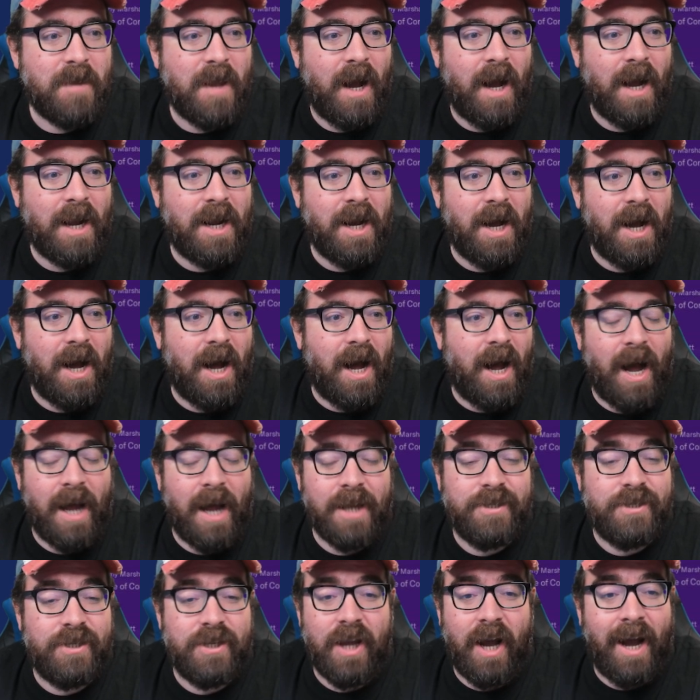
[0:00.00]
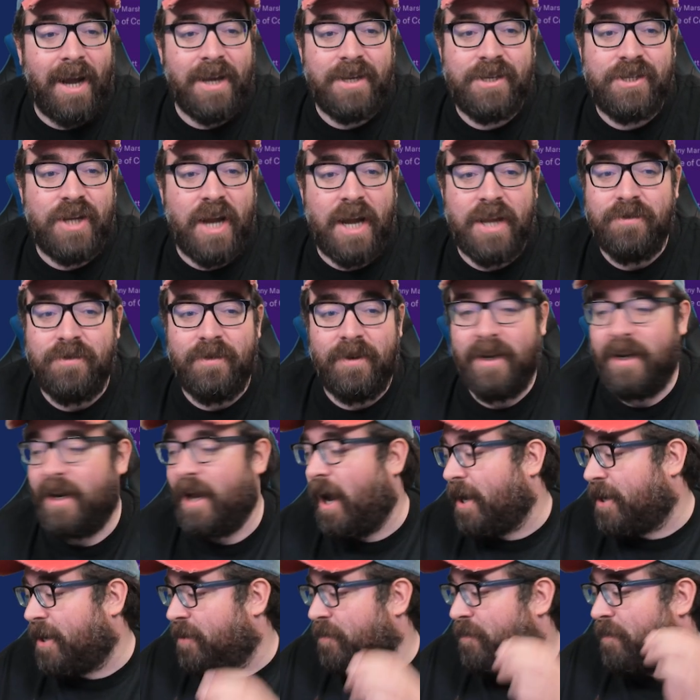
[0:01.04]
I genuinely,
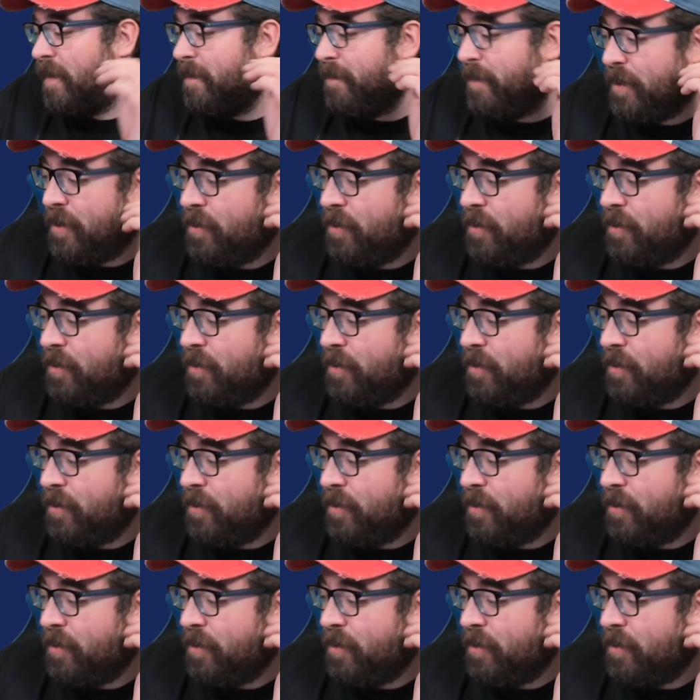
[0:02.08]
I could flip a